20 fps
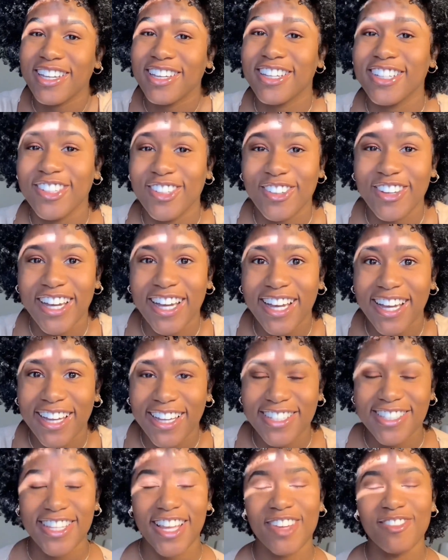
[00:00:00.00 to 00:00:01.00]
and you
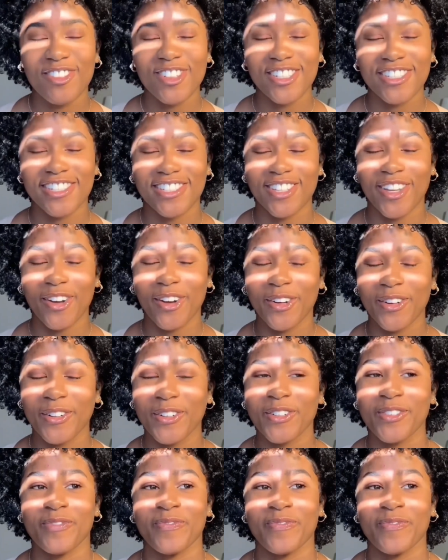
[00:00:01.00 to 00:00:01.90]
guys, I'm just so